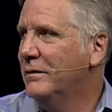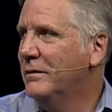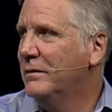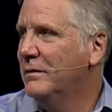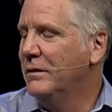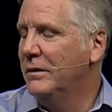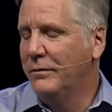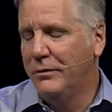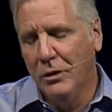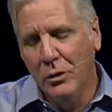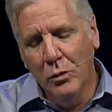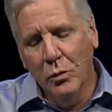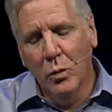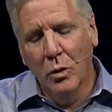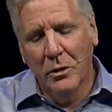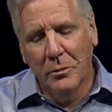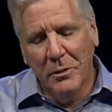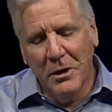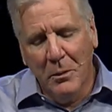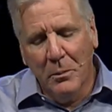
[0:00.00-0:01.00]
If you want
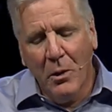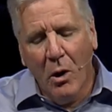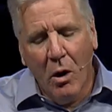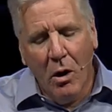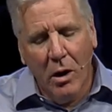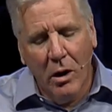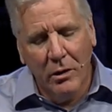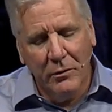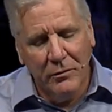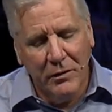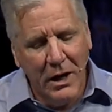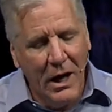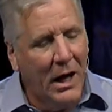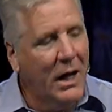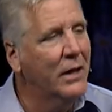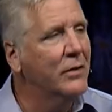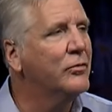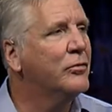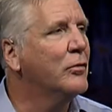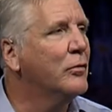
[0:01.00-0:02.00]
to be a part of
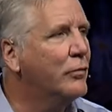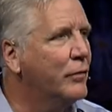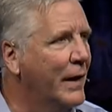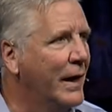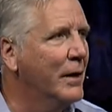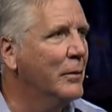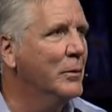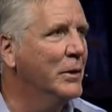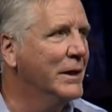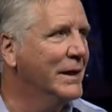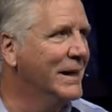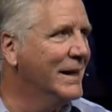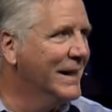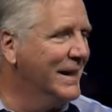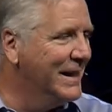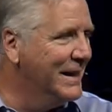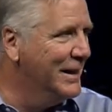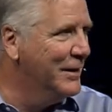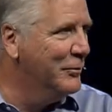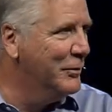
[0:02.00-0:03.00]
God's family and
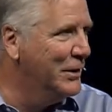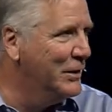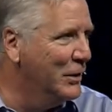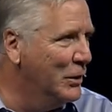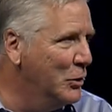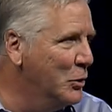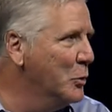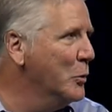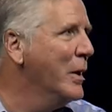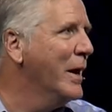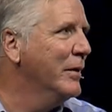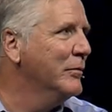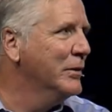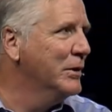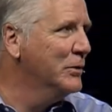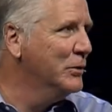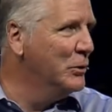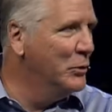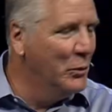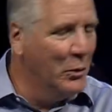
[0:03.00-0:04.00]
live in the new heaven
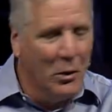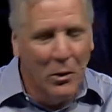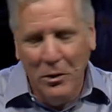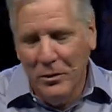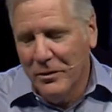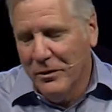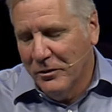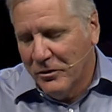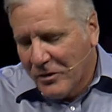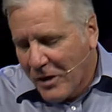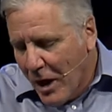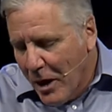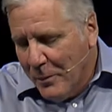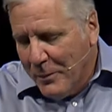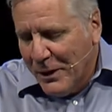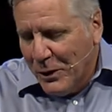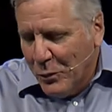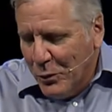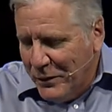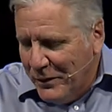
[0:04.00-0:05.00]
and new earth that's
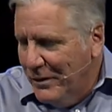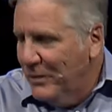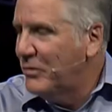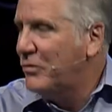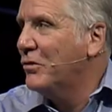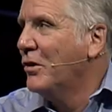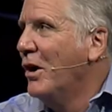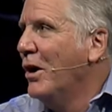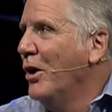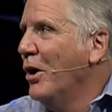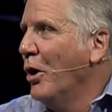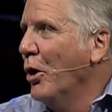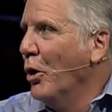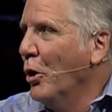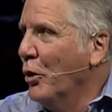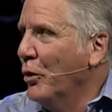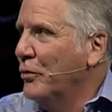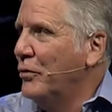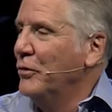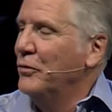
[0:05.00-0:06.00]
coming when this
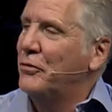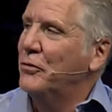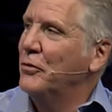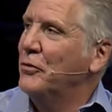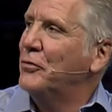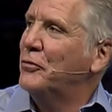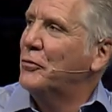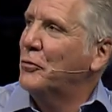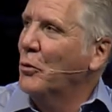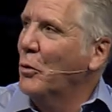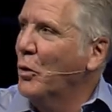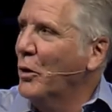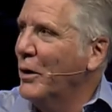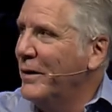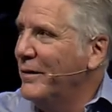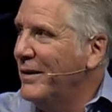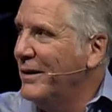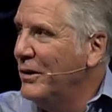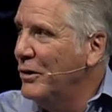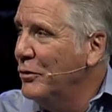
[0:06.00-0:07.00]
earth is destroyed,
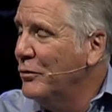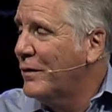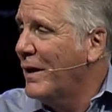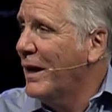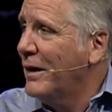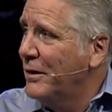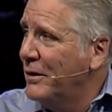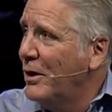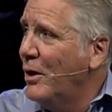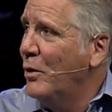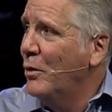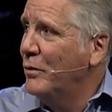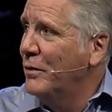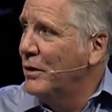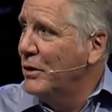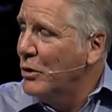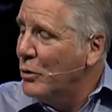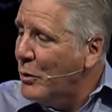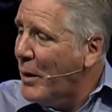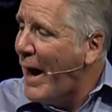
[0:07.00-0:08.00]
then you've got to know that
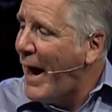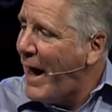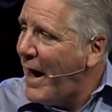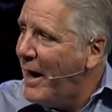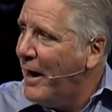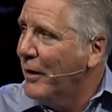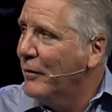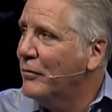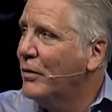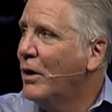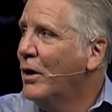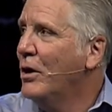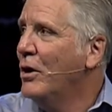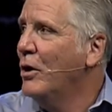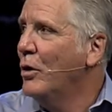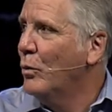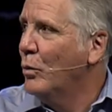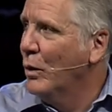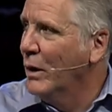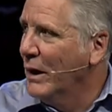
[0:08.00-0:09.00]
you have
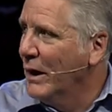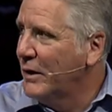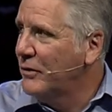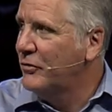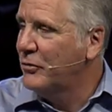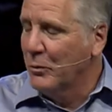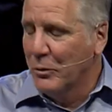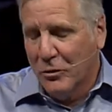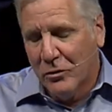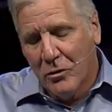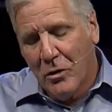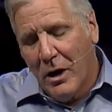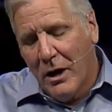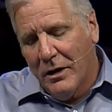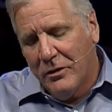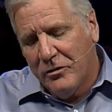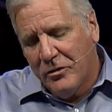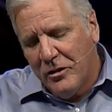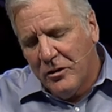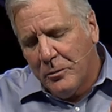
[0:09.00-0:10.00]
relationship with
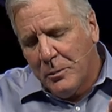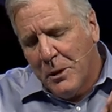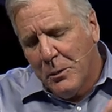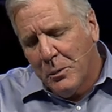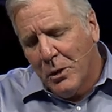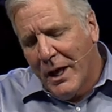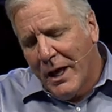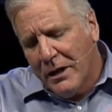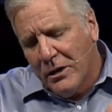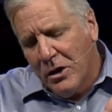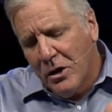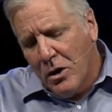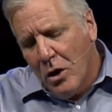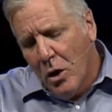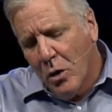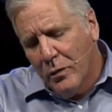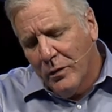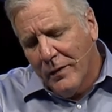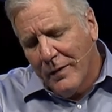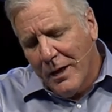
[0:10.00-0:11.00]
Christ. These people had to
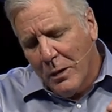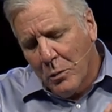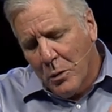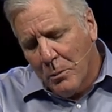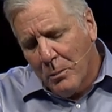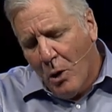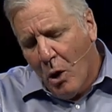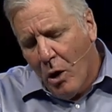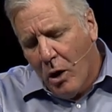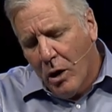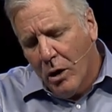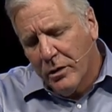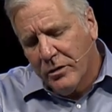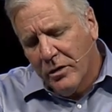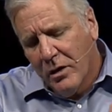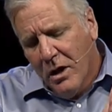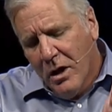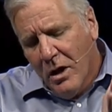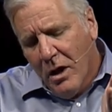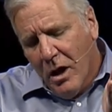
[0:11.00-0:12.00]
know that they were part
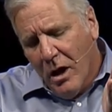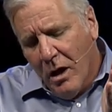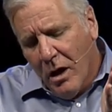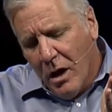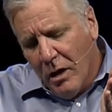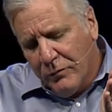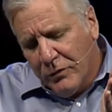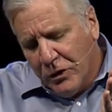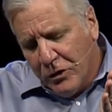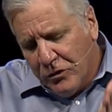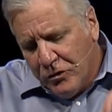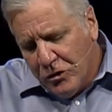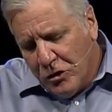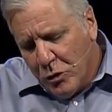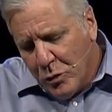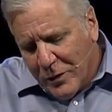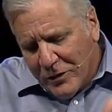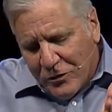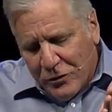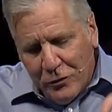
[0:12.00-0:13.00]
of the
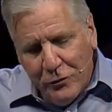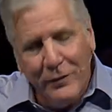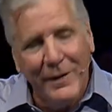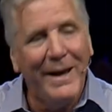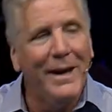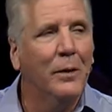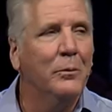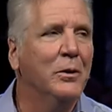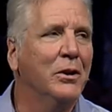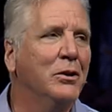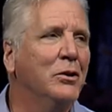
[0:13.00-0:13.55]
Jewish family.